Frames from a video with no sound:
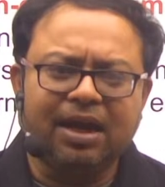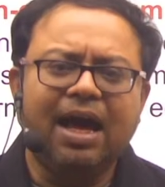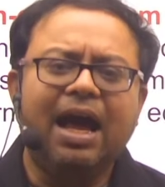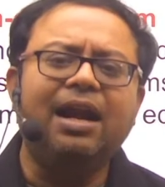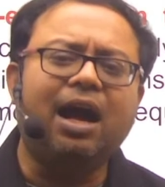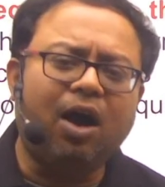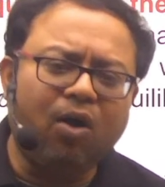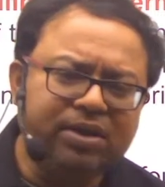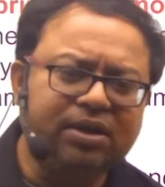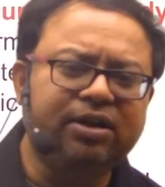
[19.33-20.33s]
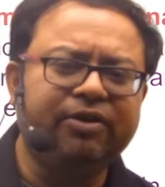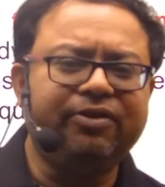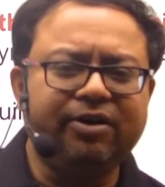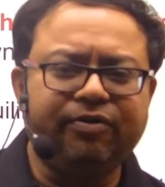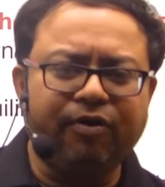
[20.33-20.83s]
and how is it
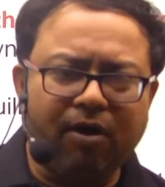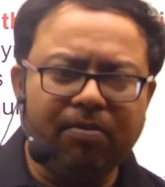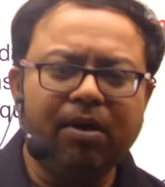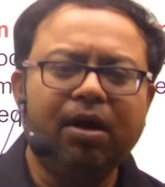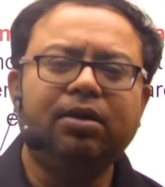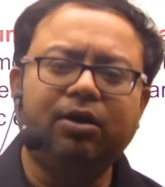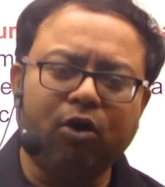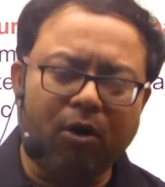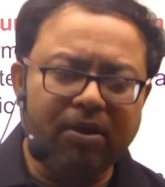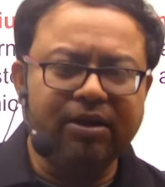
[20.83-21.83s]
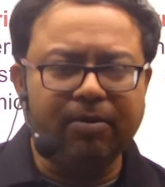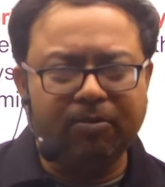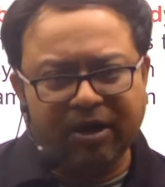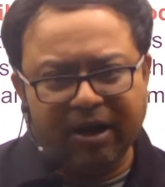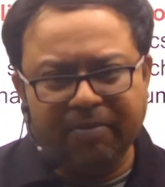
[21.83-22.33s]
different from the normal
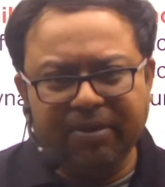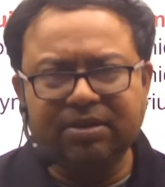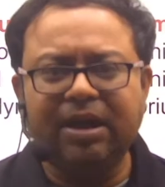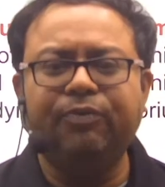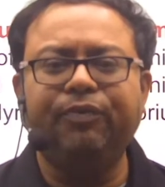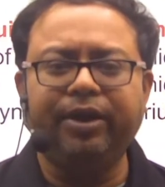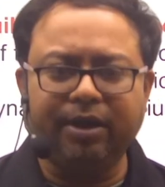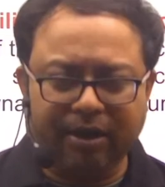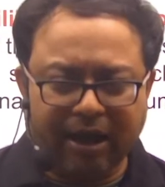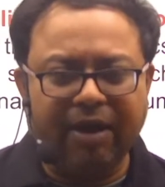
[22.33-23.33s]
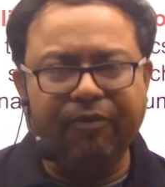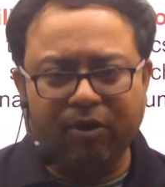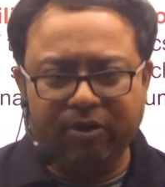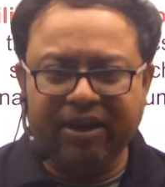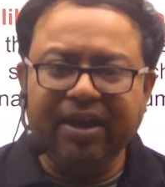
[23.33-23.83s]
thermodynamics that we have
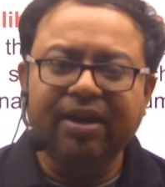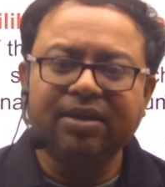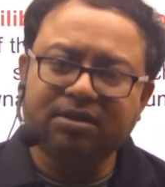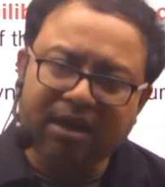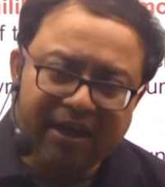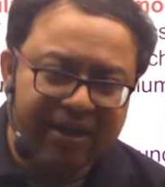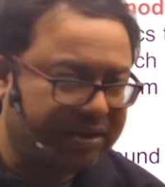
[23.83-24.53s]
already studied.